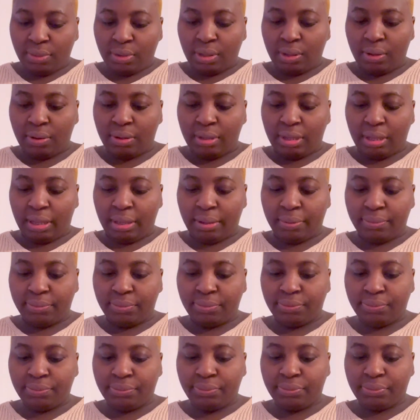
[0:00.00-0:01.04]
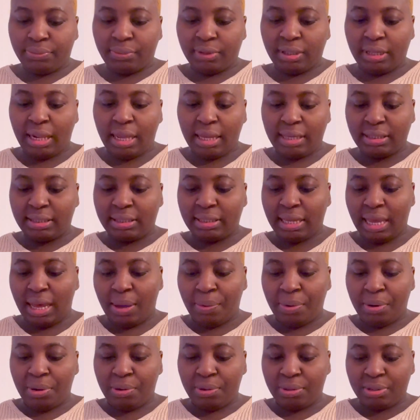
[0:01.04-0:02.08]
Okay, let's see
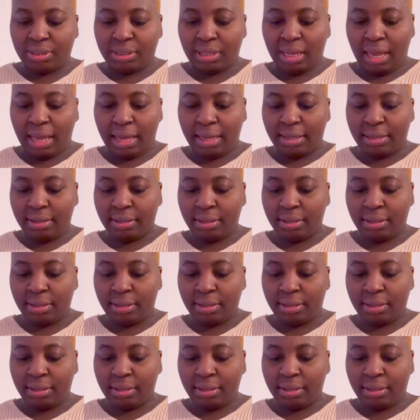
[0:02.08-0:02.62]
how it looks like.